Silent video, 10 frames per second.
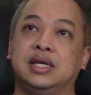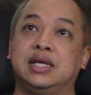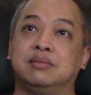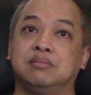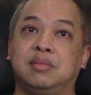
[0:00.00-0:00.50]

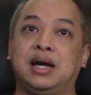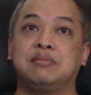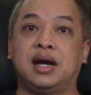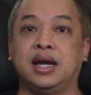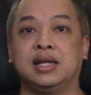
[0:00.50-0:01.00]
in my
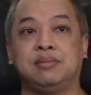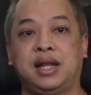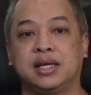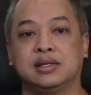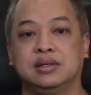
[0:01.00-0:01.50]
mind, I'm
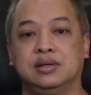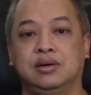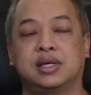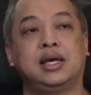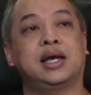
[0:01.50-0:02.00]
like,
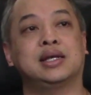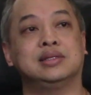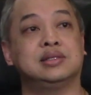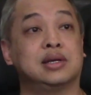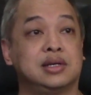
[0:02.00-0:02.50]
okay, I can
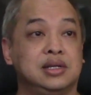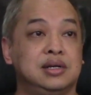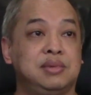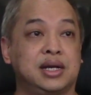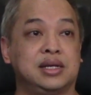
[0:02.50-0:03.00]
suck it
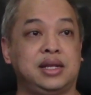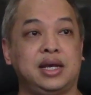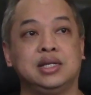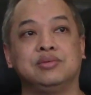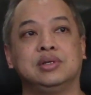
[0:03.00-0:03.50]
up, I can
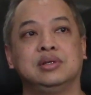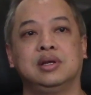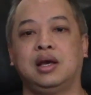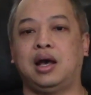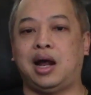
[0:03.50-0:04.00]
handle it.
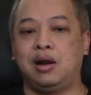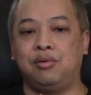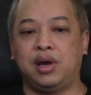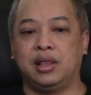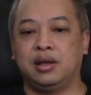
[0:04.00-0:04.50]
I'd
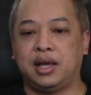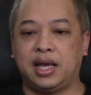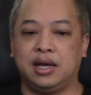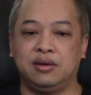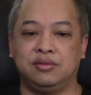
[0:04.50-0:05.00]
rather
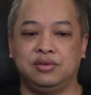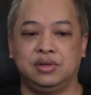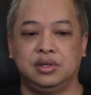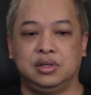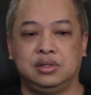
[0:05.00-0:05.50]
have
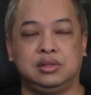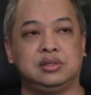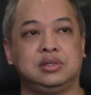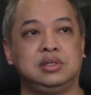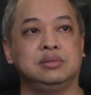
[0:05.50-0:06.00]
the
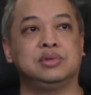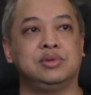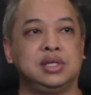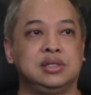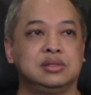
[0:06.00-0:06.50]
senior
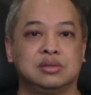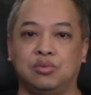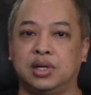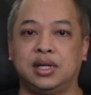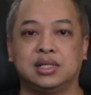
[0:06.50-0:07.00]
Marines,
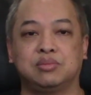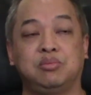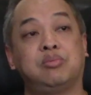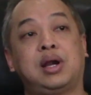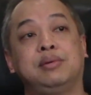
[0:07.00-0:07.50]
one that's
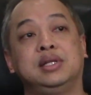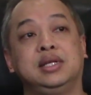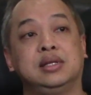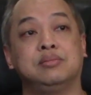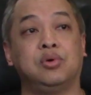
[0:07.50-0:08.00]
probably
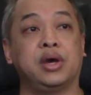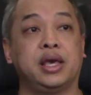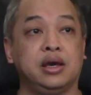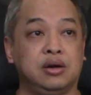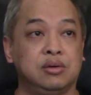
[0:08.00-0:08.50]
needed more
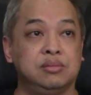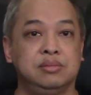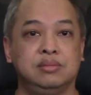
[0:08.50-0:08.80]
help,